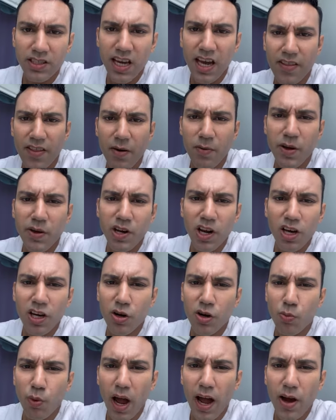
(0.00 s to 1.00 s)
And yet then we
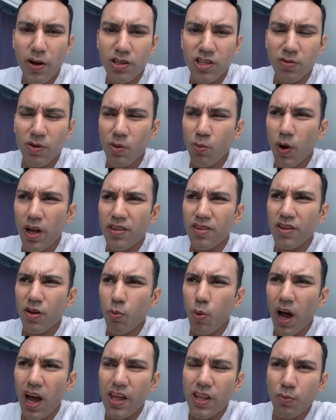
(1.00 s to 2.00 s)
look around and we
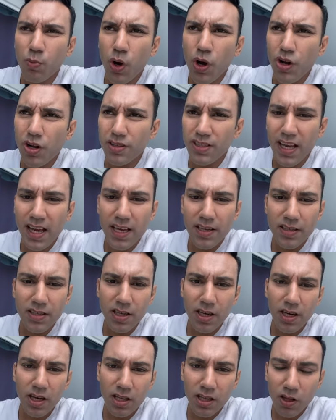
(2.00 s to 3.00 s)
wonder why the world
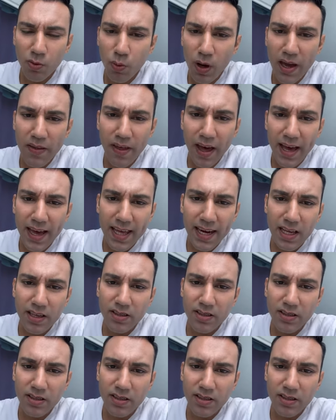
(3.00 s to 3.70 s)
is the way that it